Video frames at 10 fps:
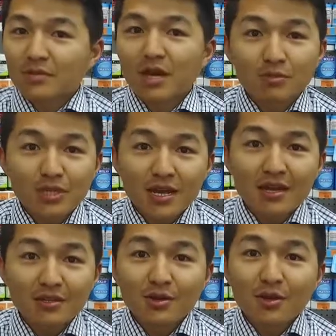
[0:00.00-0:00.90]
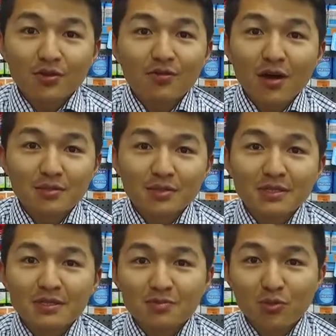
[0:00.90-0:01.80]
Come check out your local
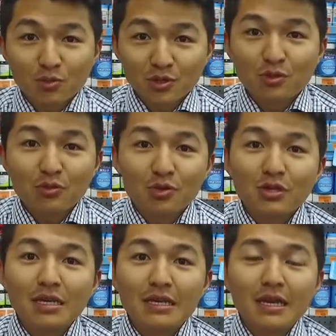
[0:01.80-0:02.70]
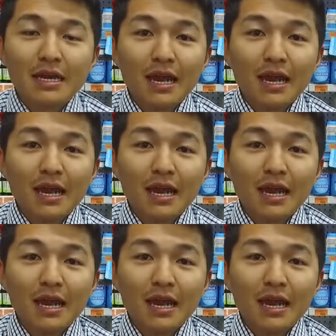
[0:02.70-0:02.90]
pharmacy, support the community,